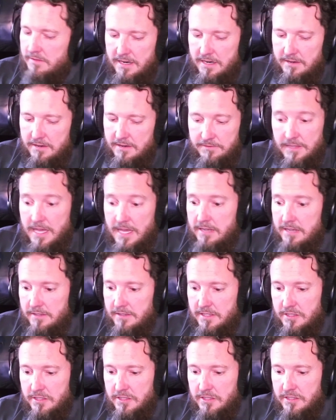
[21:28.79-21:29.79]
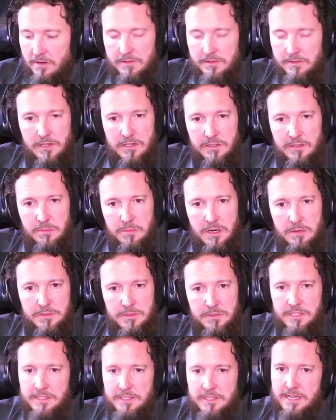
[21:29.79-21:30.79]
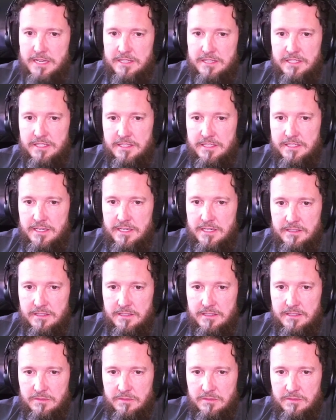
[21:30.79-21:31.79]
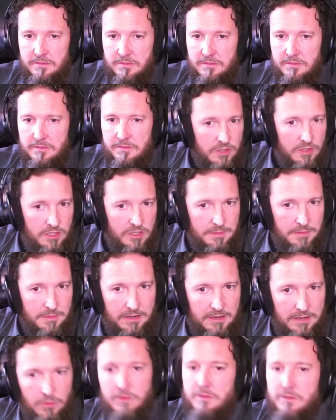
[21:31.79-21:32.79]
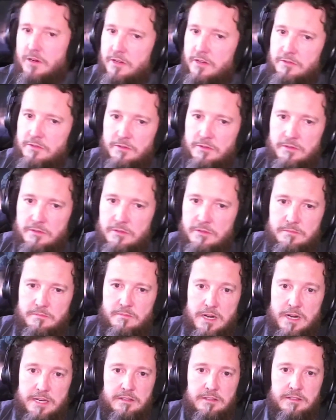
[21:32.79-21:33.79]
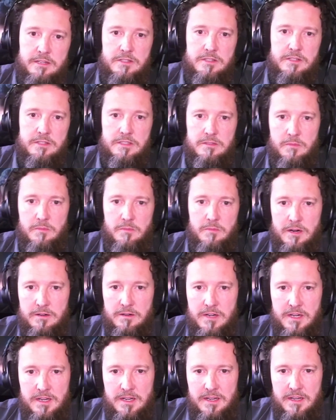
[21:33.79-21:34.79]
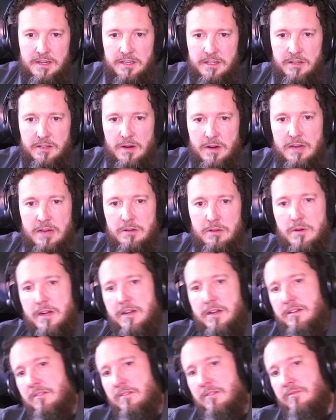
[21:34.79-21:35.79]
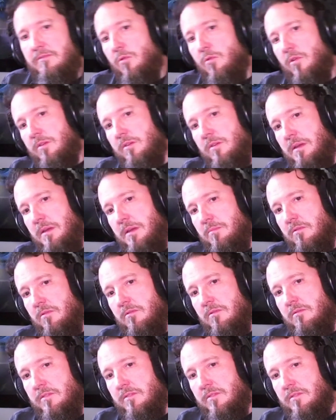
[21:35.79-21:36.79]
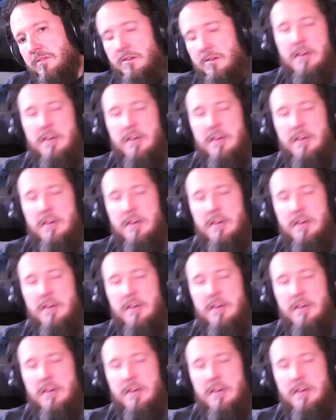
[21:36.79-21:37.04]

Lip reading: flatly solved a lot of the problems that the SEC is concerned about, or other regulators, where how do I avoid people, how do